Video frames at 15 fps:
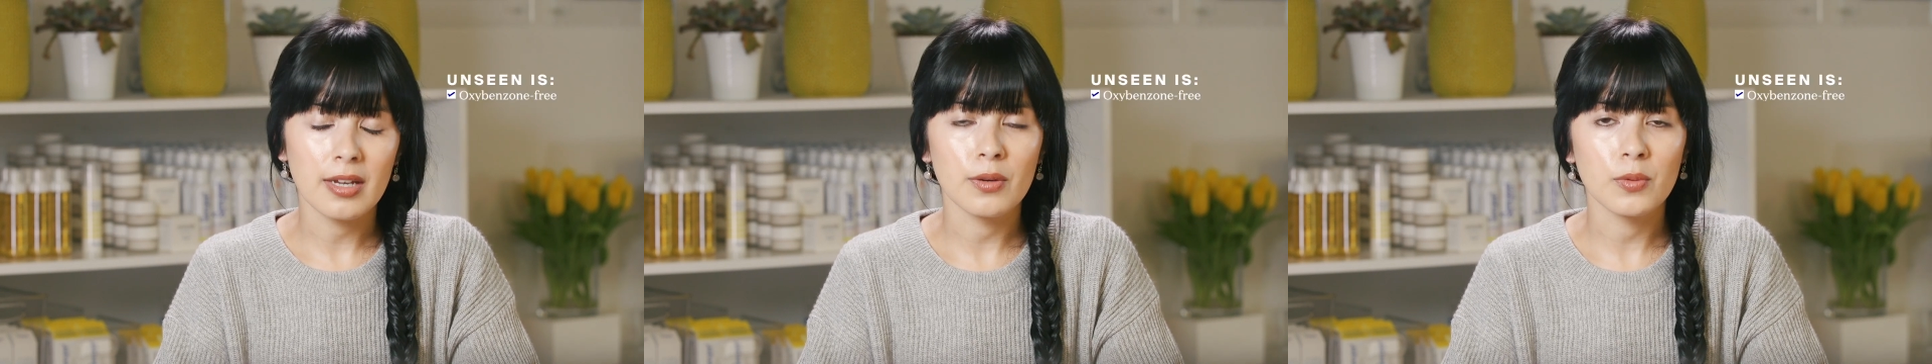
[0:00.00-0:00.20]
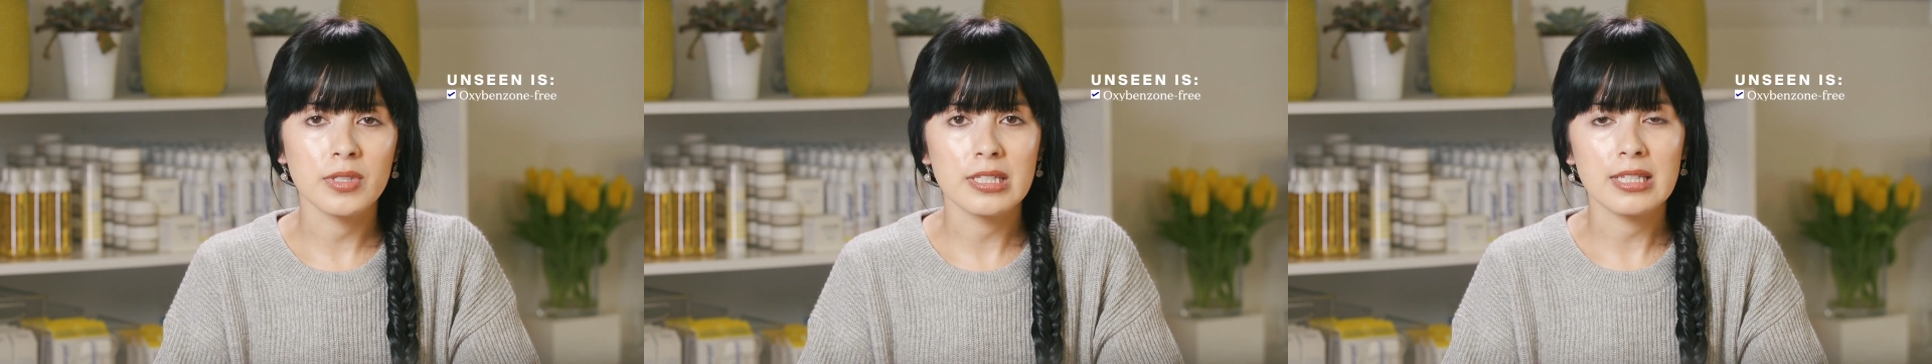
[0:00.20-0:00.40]

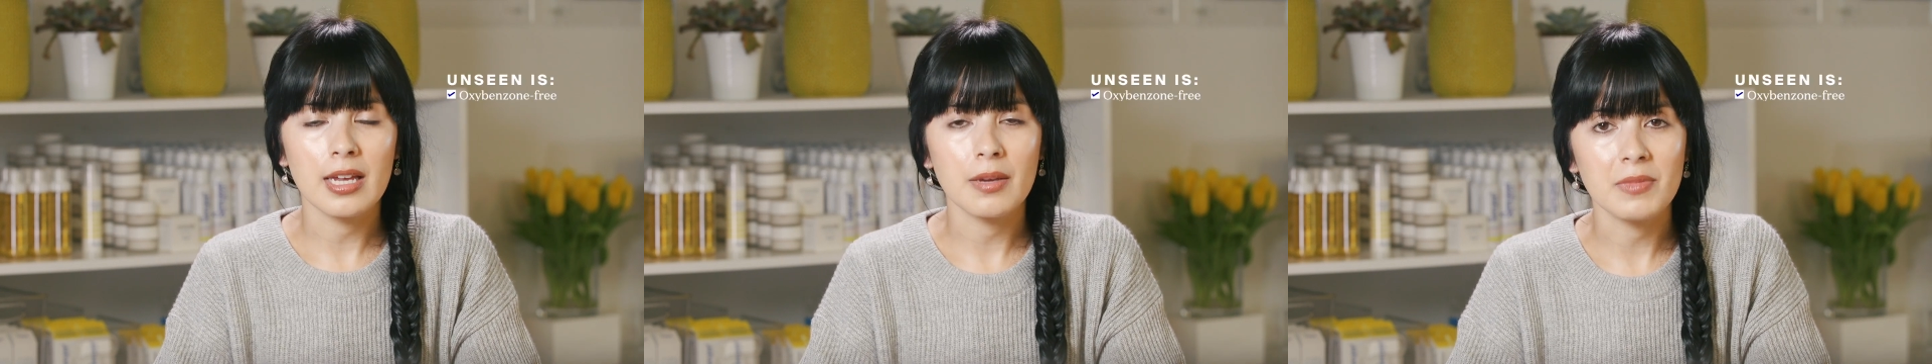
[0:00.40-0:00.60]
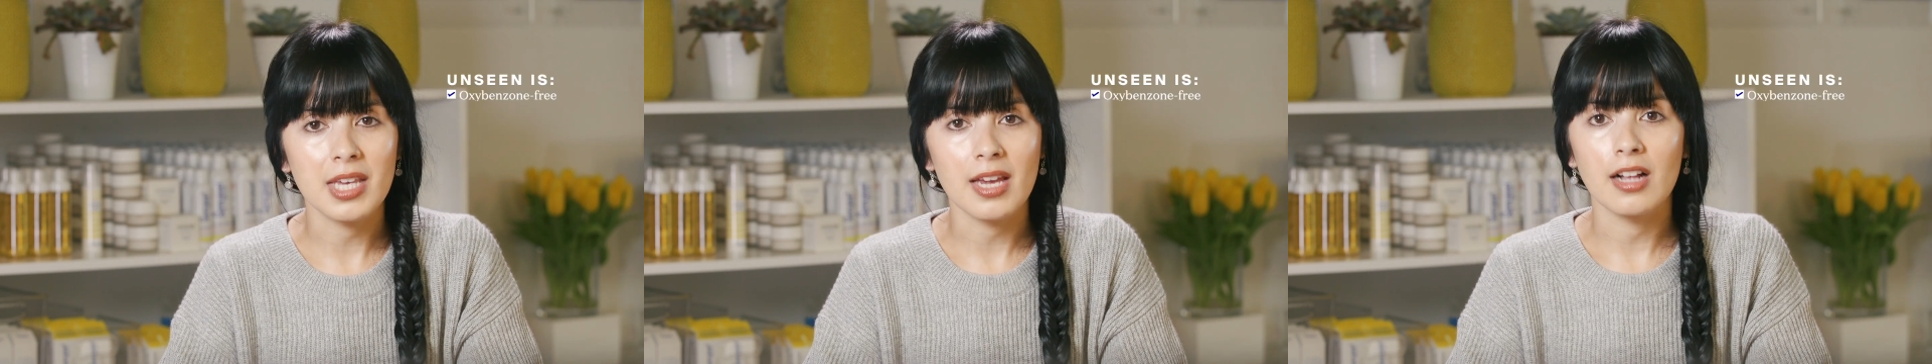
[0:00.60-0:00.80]
It was
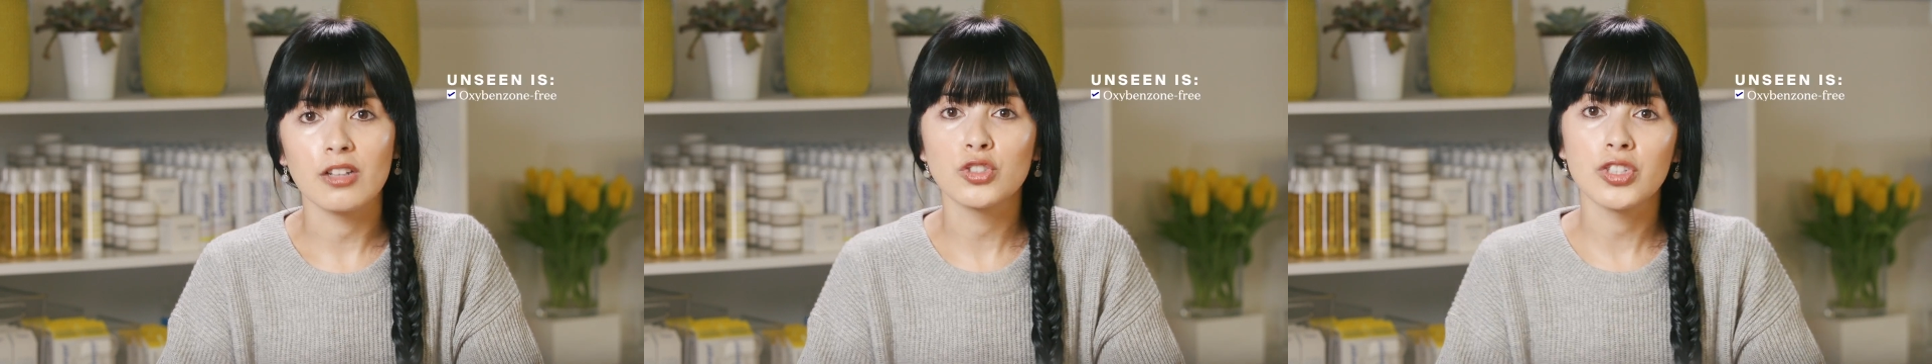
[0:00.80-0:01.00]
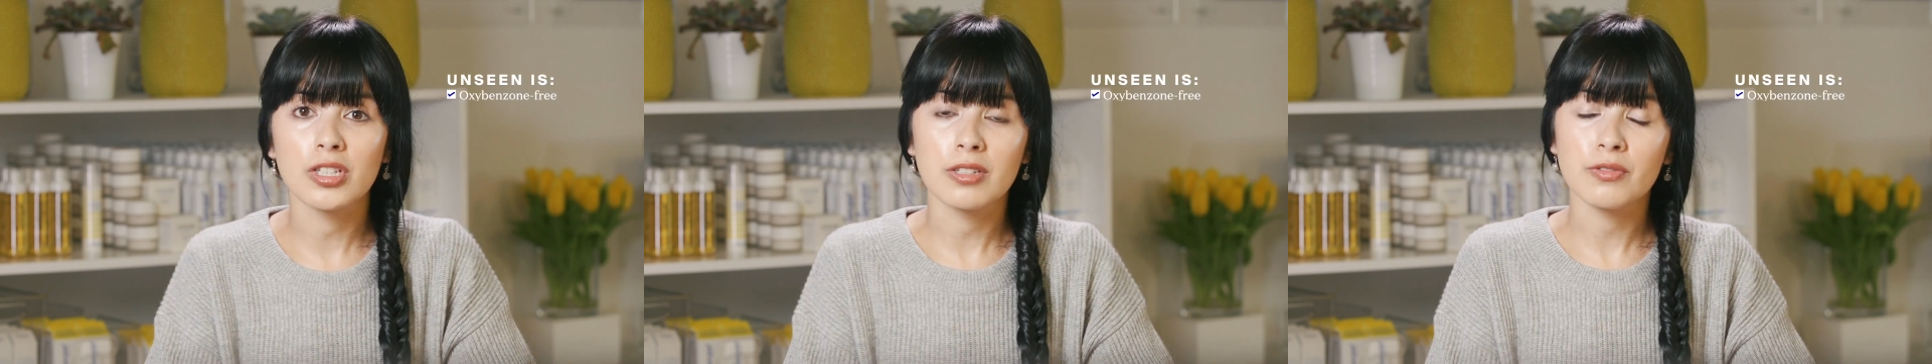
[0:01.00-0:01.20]
named the
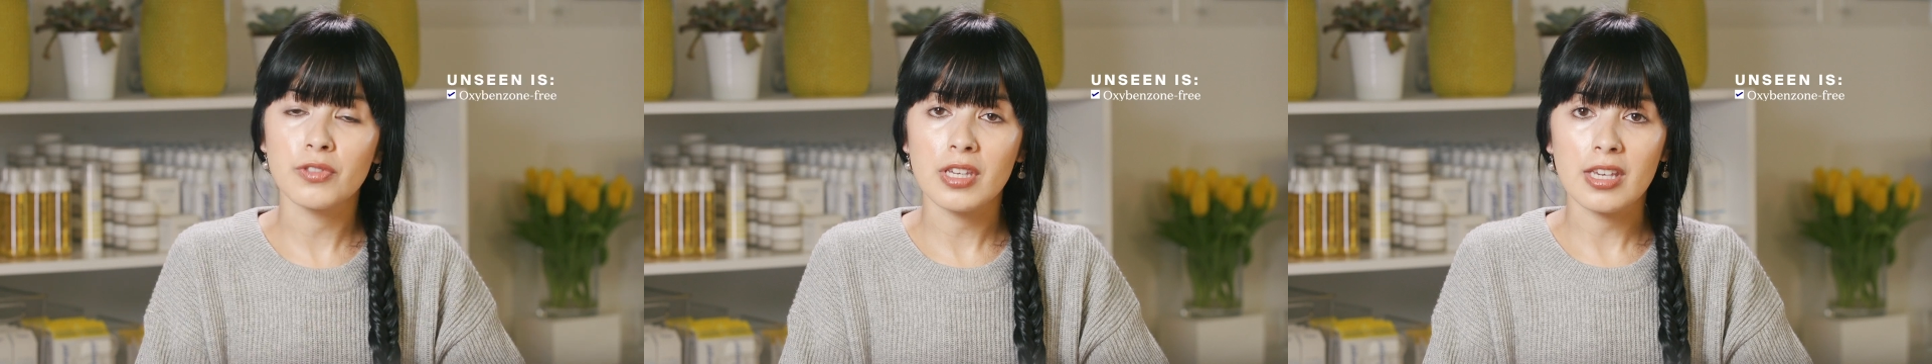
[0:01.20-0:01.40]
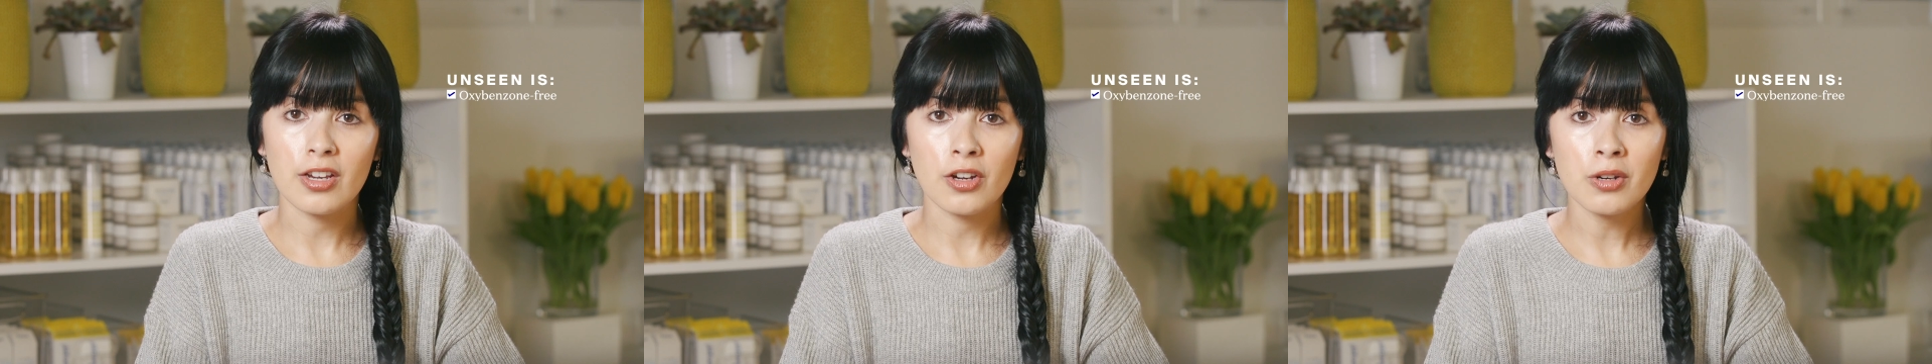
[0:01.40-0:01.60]
allergen of
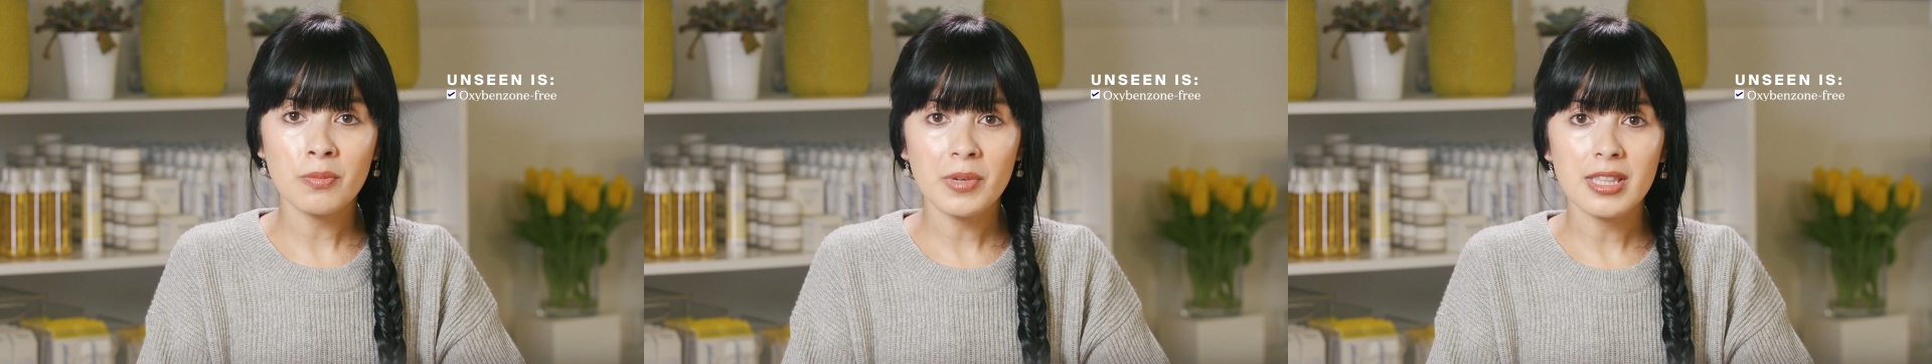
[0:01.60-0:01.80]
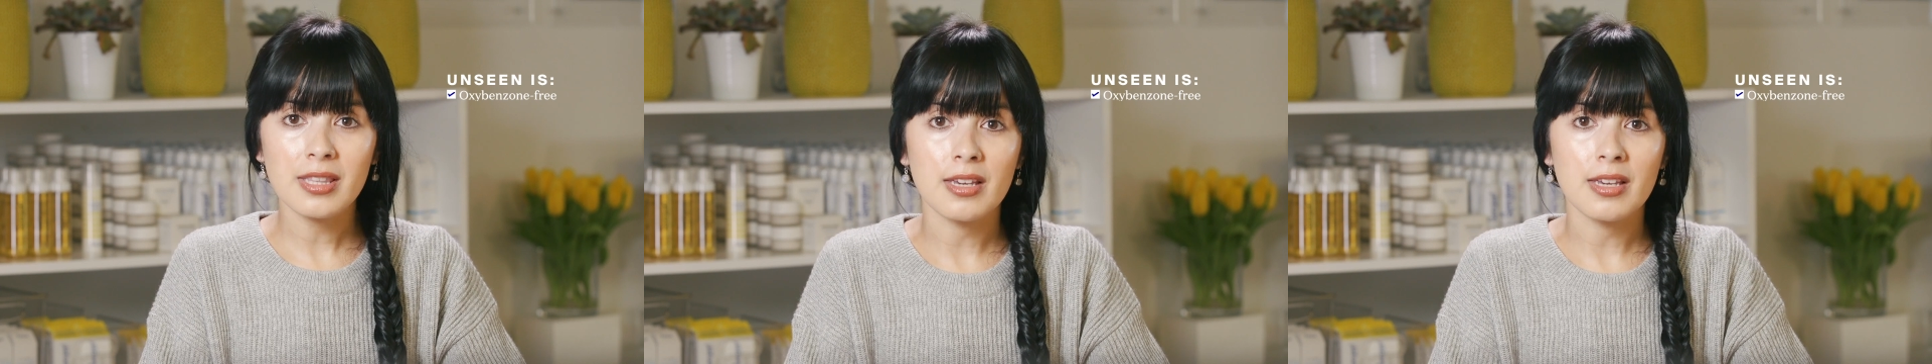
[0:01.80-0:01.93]
the year by